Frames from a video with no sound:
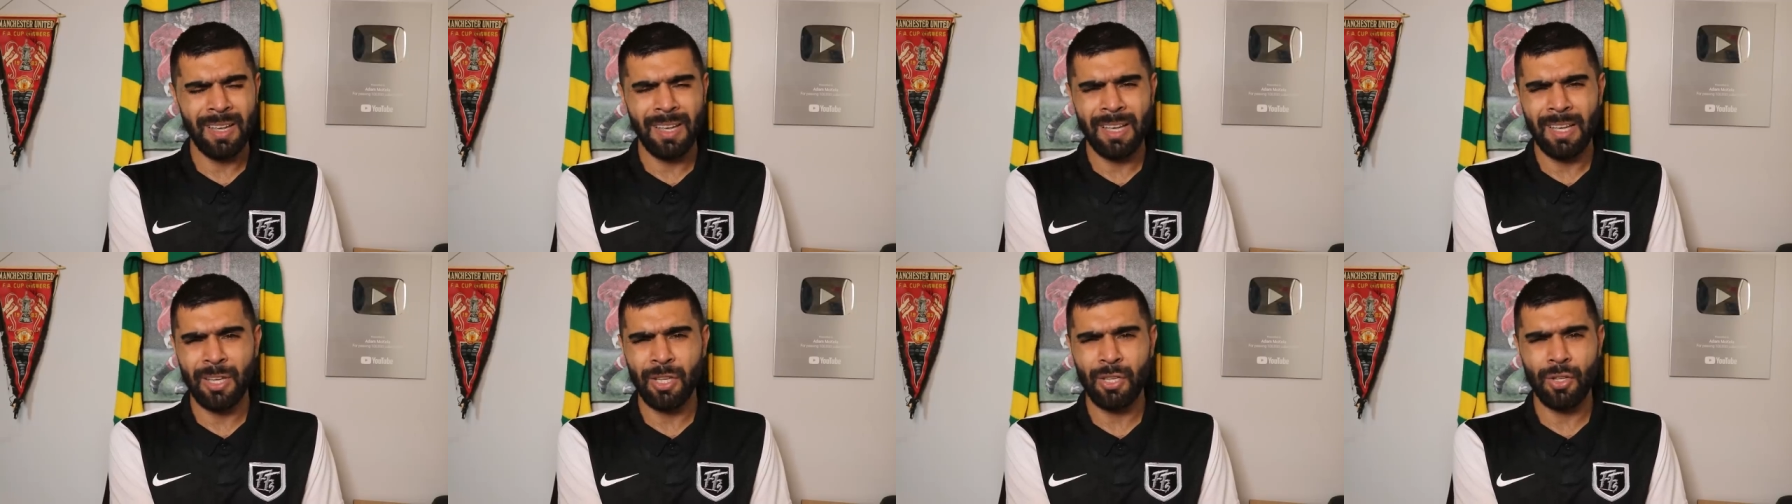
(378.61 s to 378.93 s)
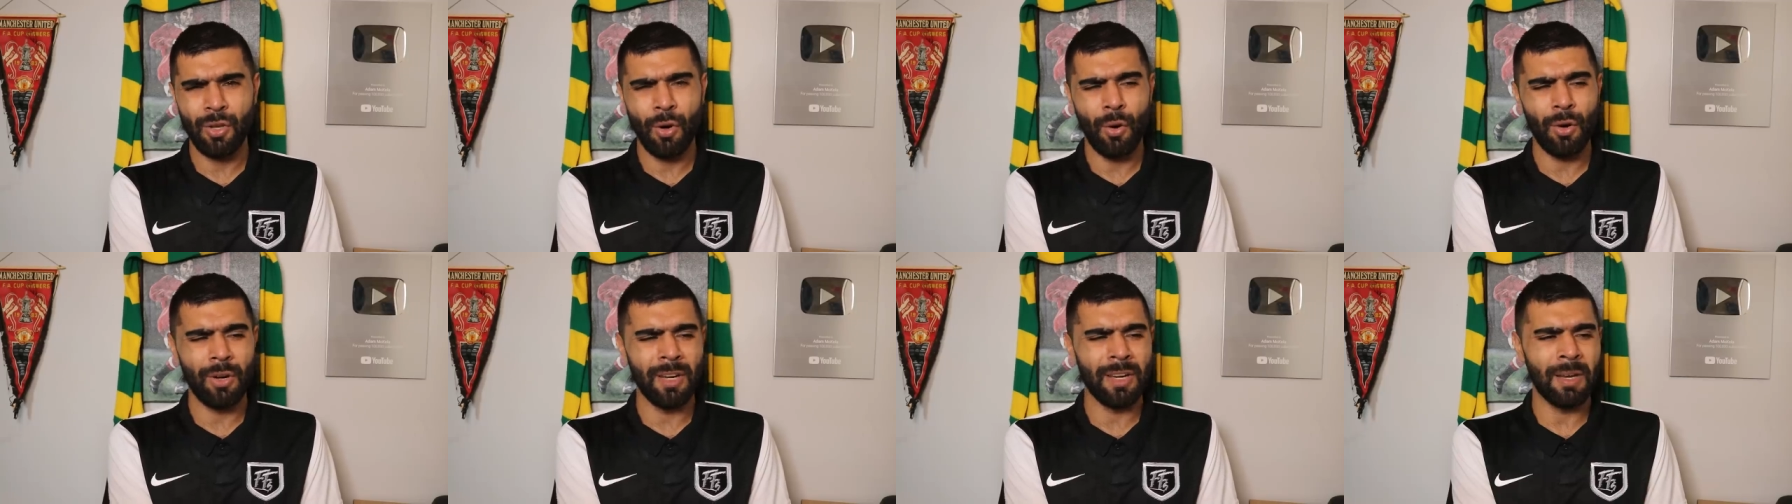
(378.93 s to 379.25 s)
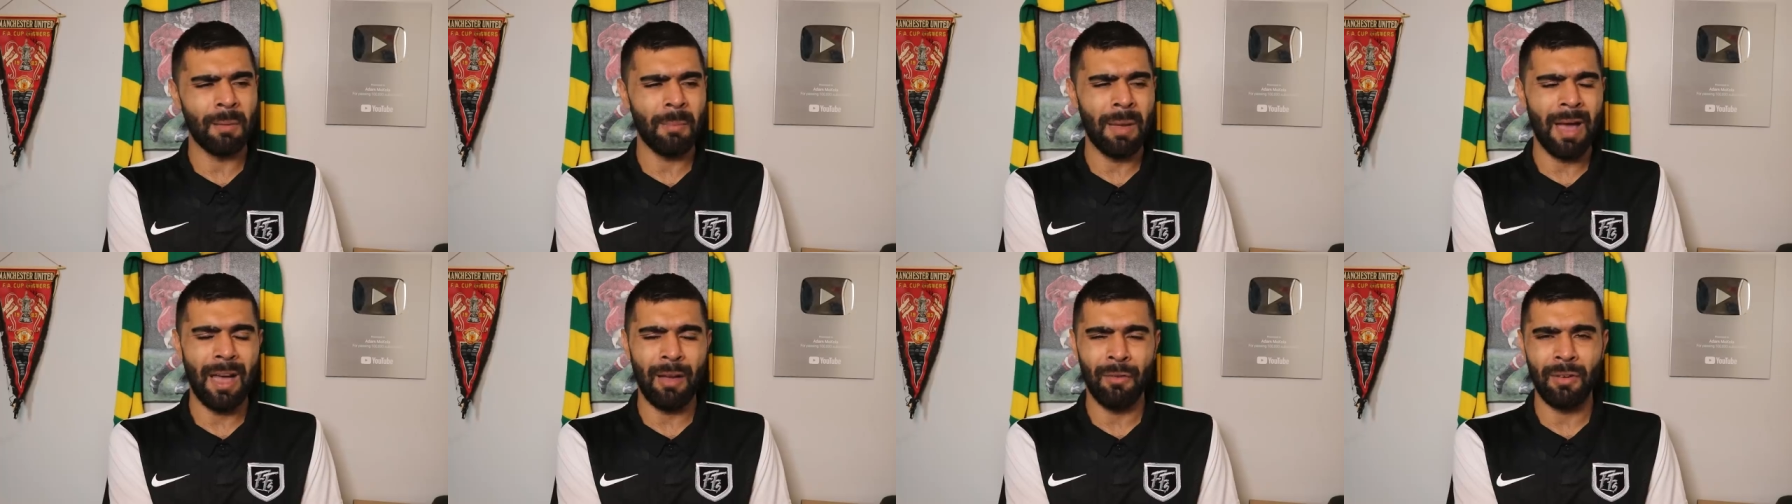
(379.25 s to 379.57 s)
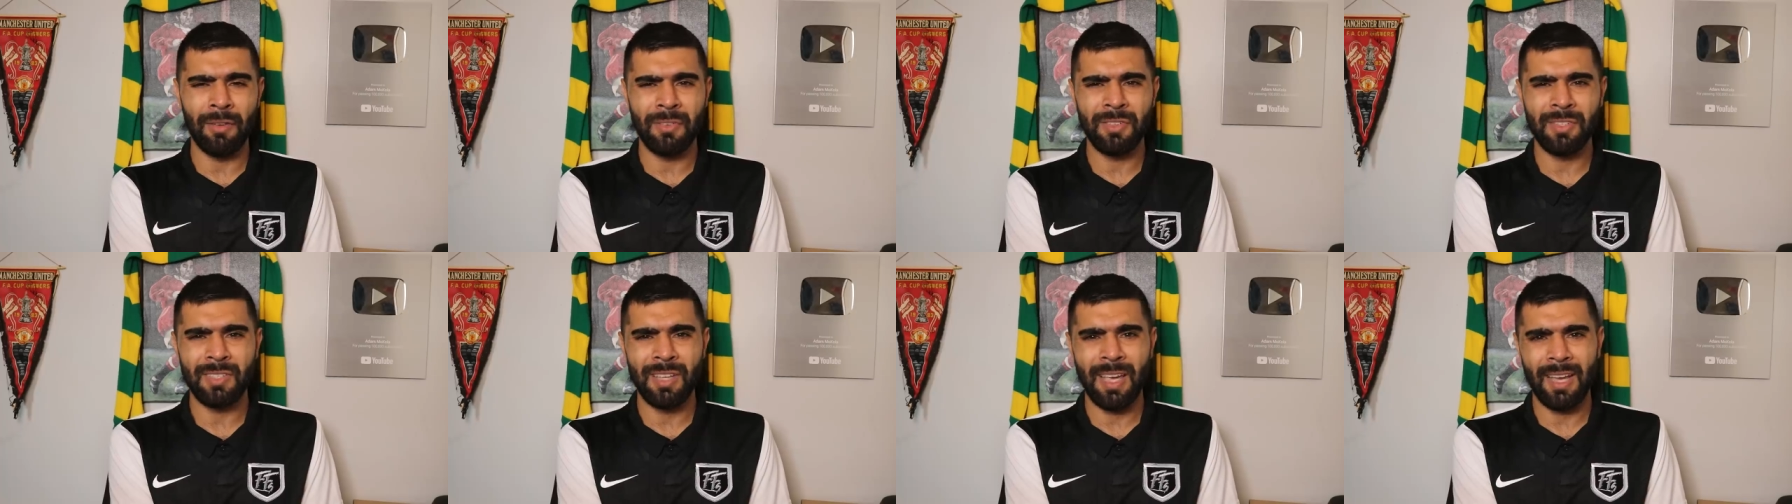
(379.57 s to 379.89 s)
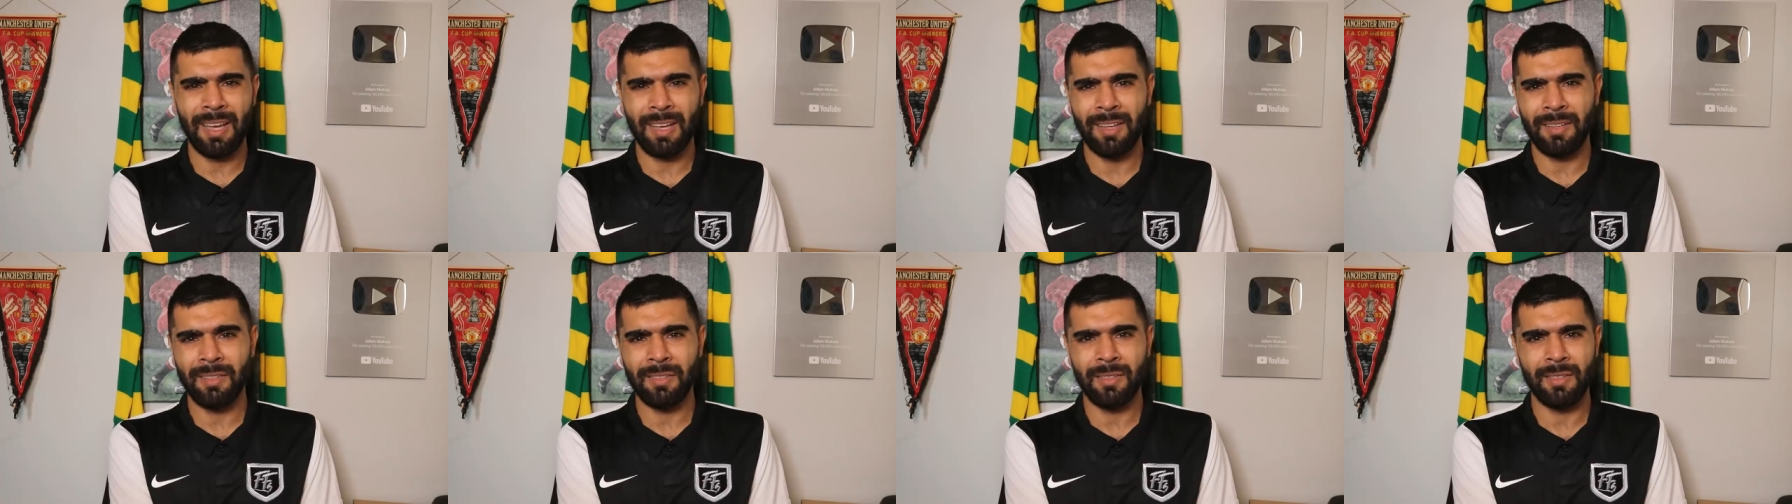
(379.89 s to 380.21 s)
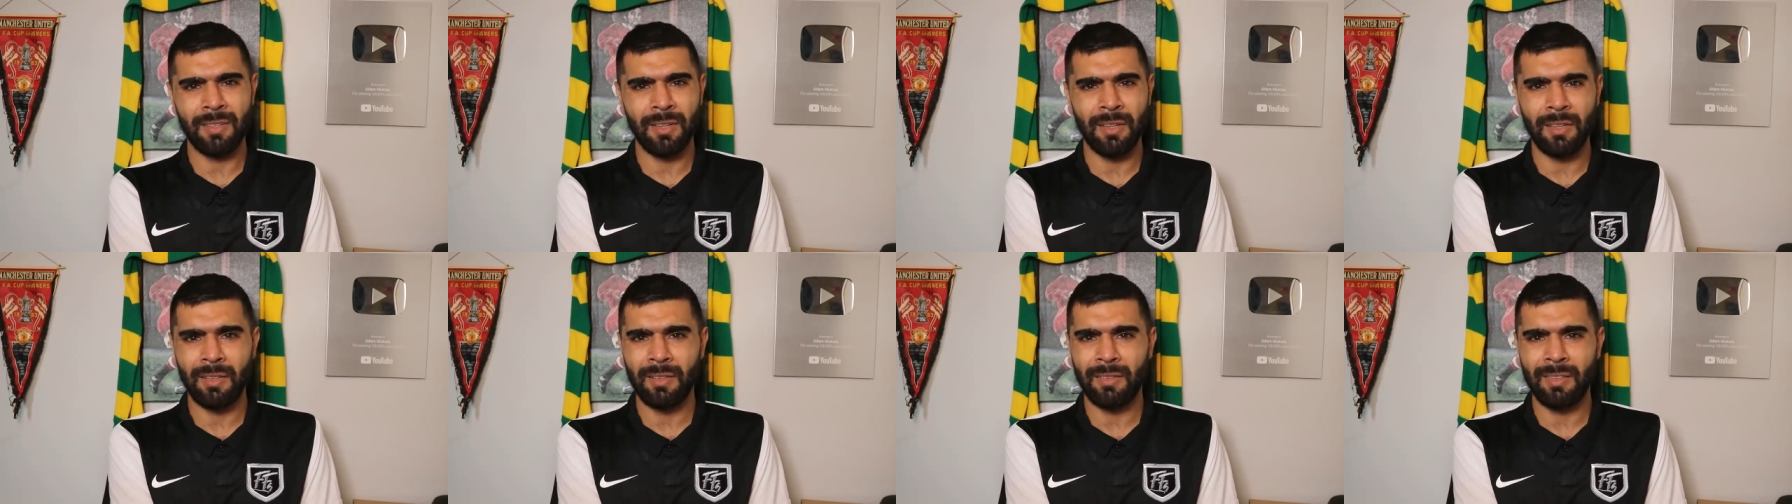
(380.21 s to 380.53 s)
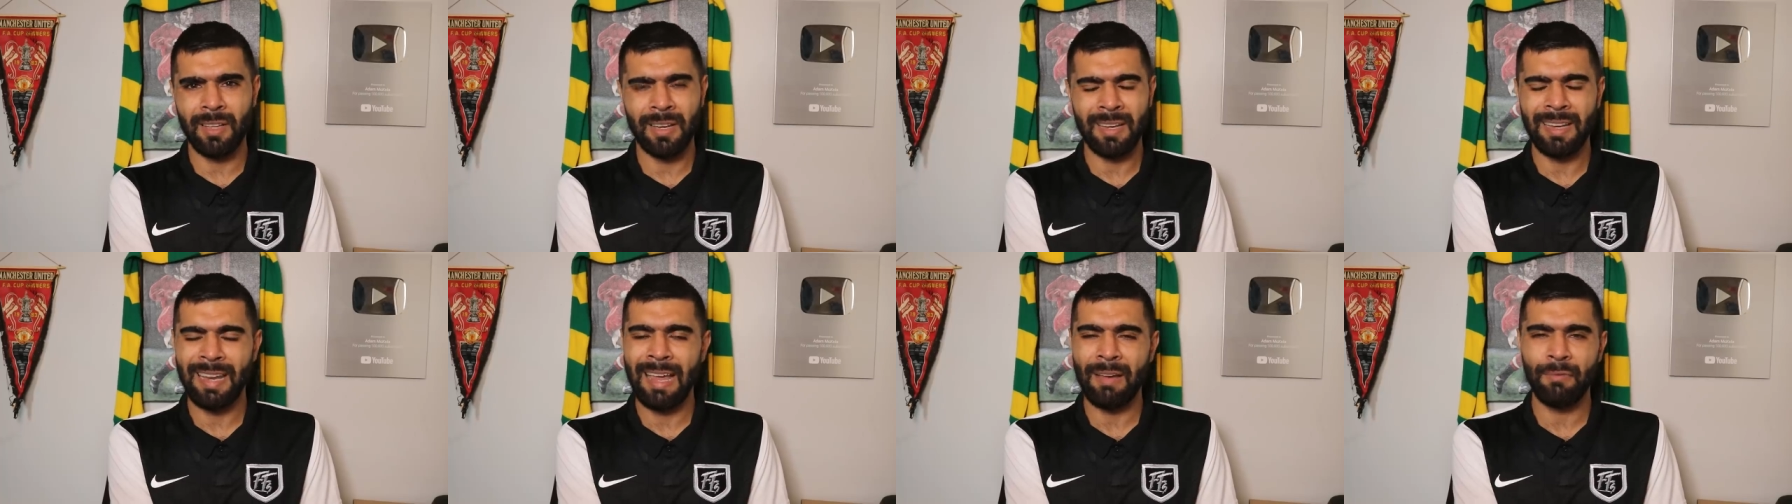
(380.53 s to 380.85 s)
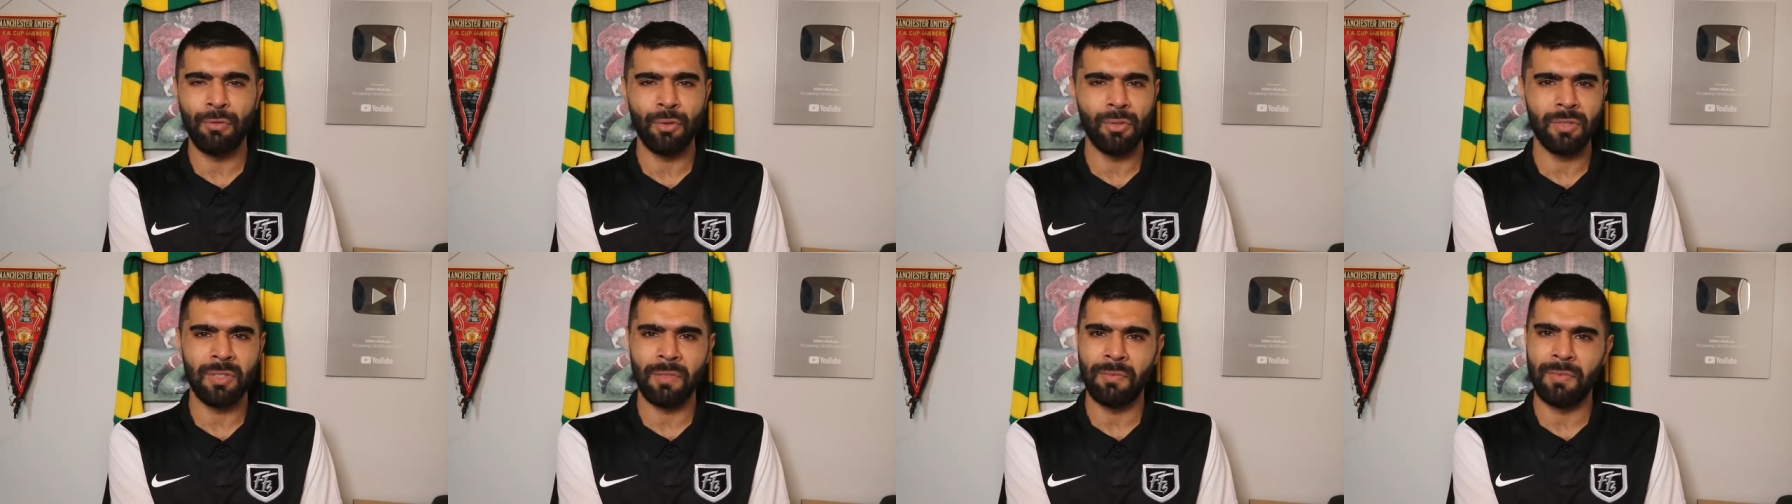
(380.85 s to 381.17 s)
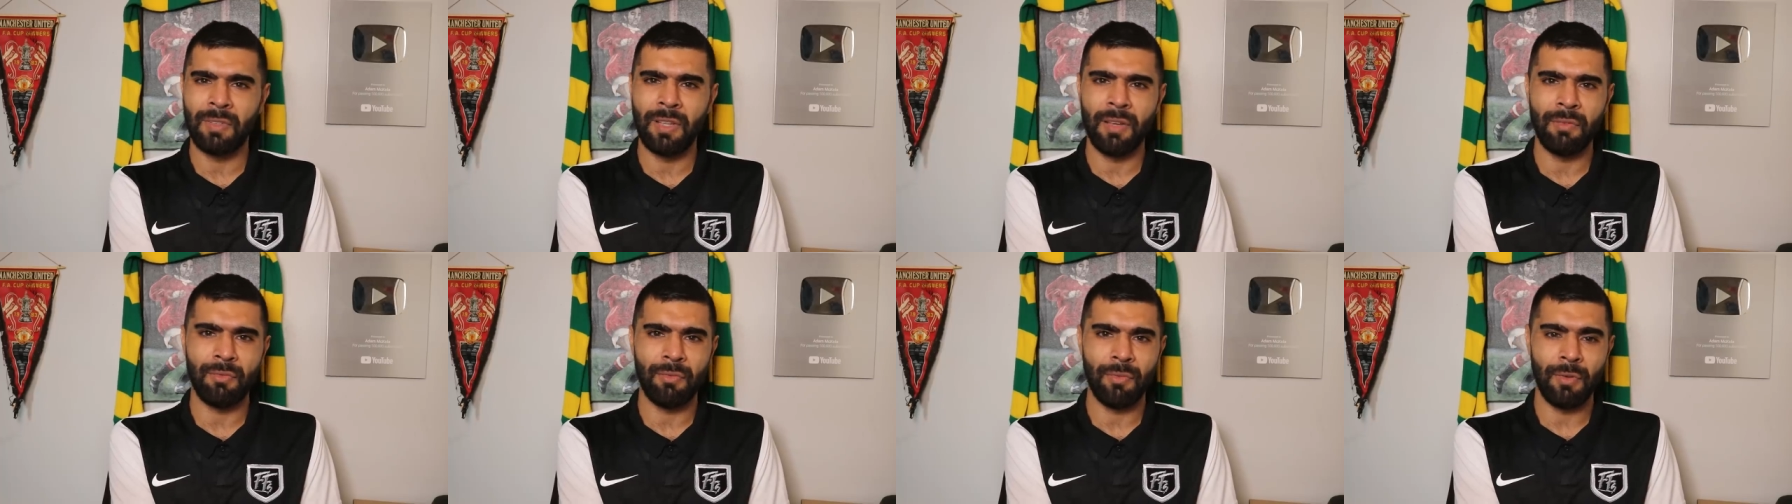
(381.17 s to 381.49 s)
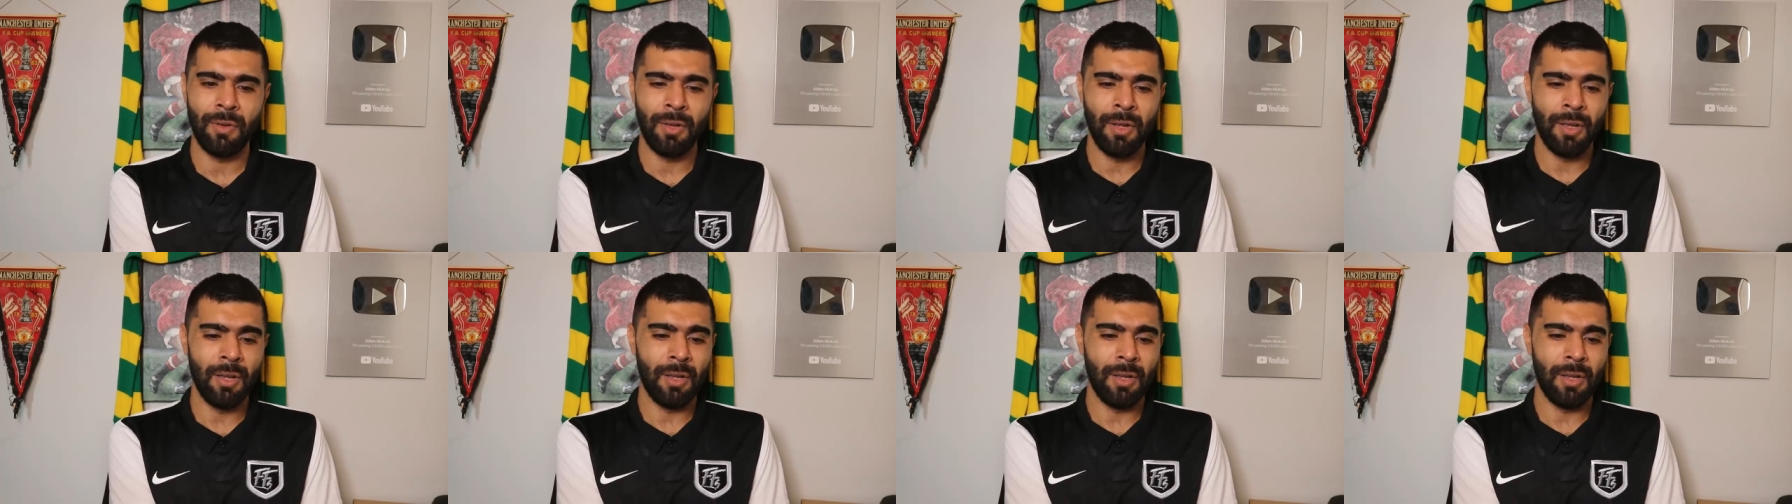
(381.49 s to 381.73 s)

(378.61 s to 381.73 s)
he showed in a matter of seconds the, the levels of diff,